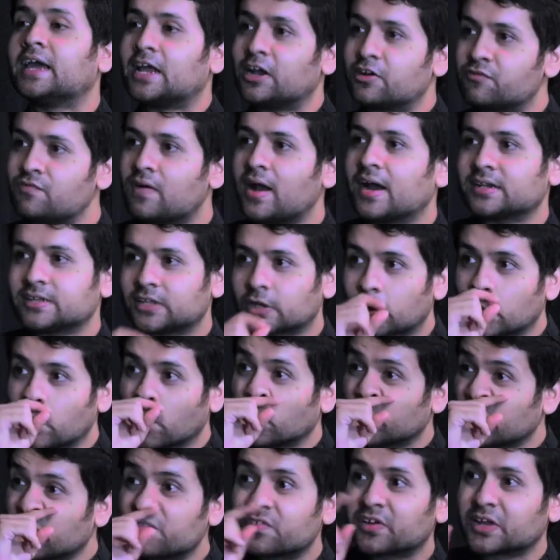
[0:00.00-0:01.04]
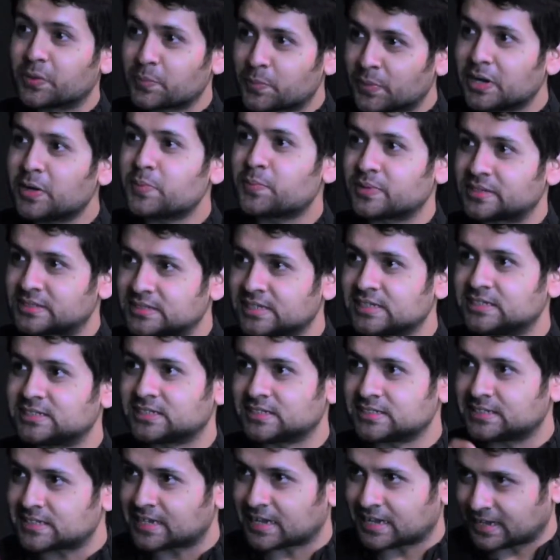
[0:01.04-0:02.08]
In fact, the Code of Criminal
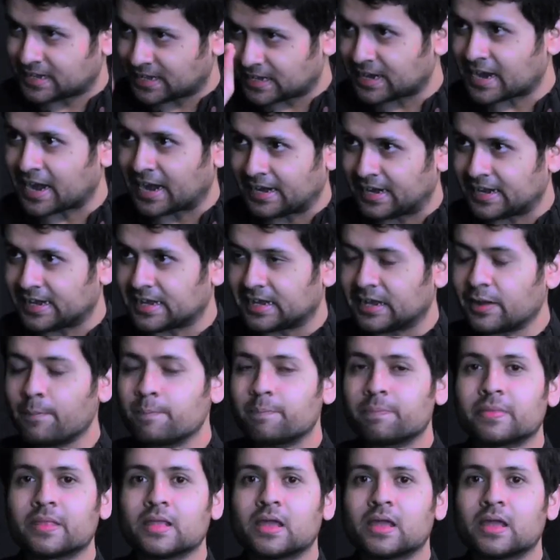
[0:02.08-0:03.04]
Procedures heading,